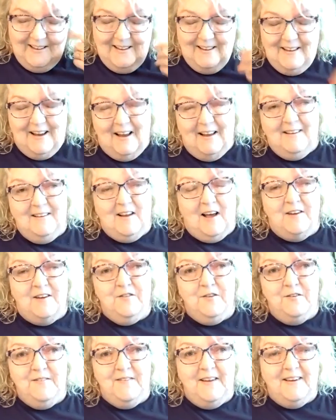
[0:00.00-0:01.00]
I
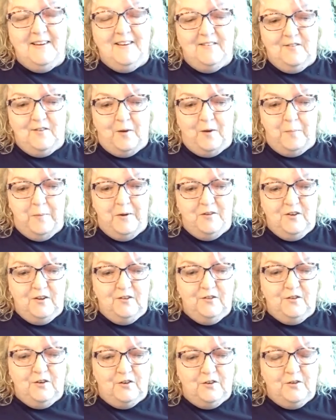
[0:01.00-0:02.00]
just think it's so much
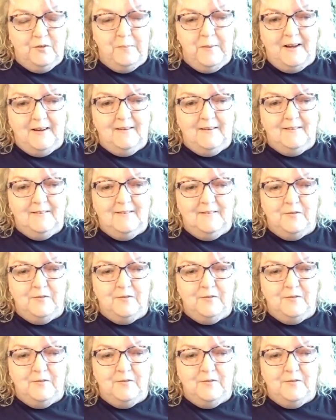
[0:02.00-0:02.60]
easier to make